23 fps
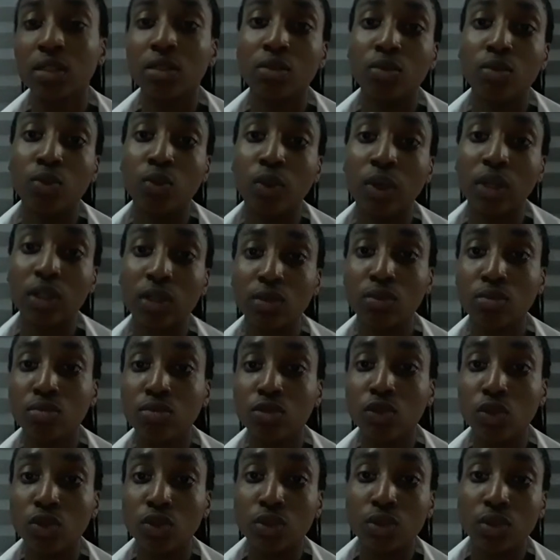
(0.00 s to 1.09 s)
while
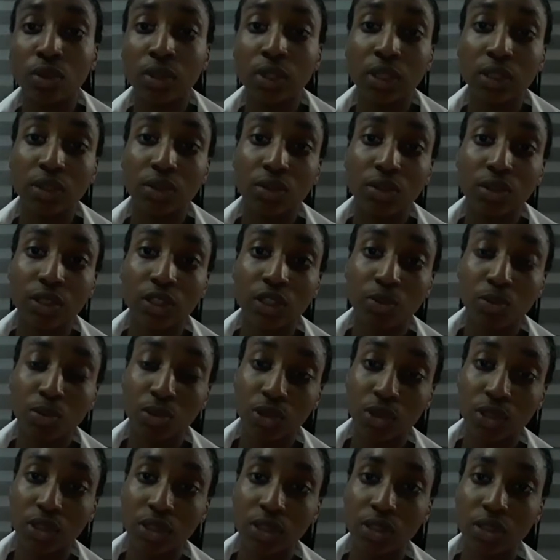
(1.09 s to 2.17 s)
undergoing this
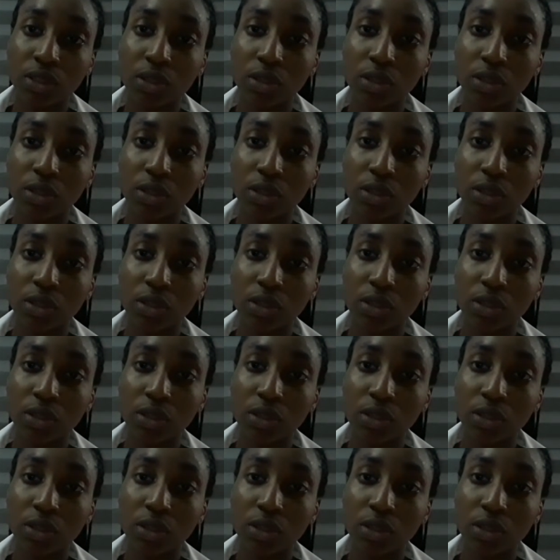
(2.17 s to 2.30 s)
procedure.